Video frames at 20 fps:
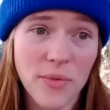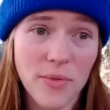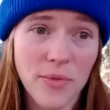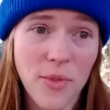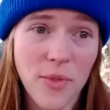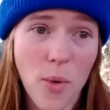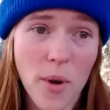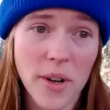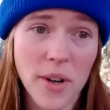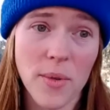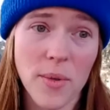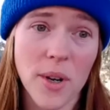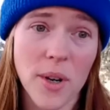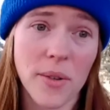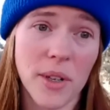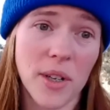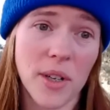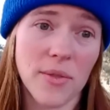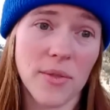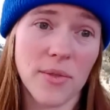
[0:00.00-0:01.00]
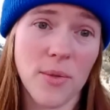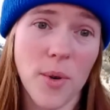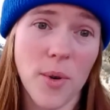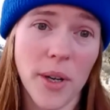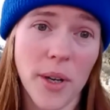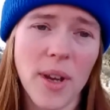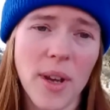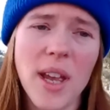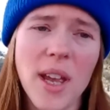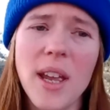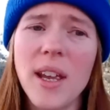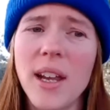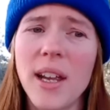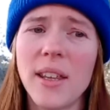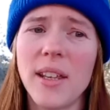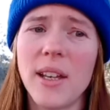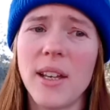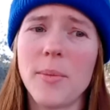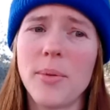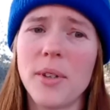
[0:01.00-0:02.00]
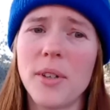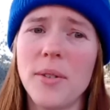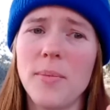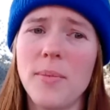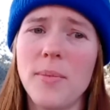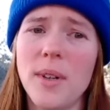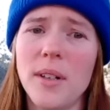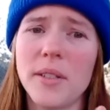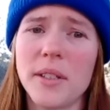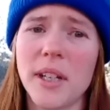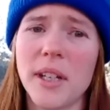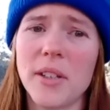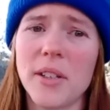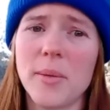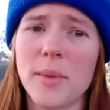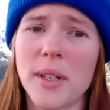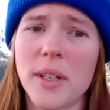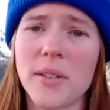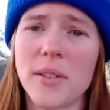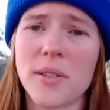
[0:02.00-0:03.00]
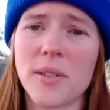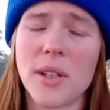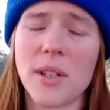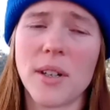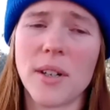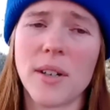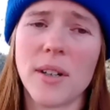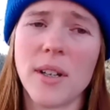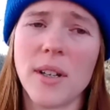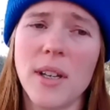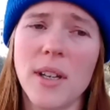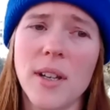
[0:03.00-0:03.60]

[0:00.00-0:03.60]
4 in a row here for you, and I put them all together because they're